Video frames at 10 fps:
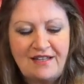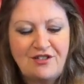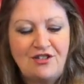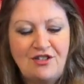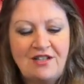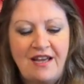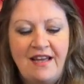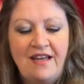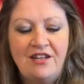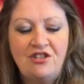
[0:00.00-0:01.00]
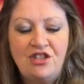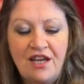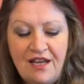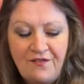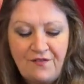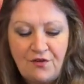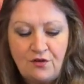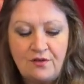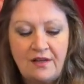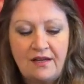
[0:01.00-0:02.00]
It's just cheerful.